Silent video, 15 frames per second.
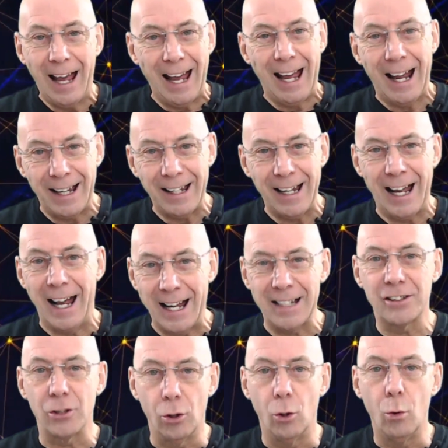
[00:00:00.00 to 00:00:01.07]
and
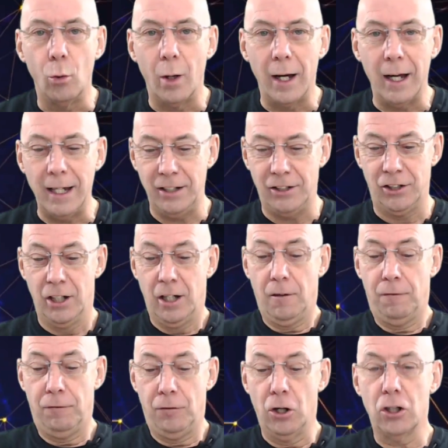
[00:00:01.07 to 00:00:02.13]
as always,
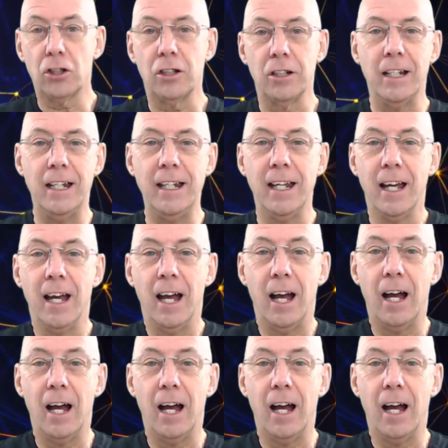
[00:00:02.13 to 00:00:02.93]
firstly,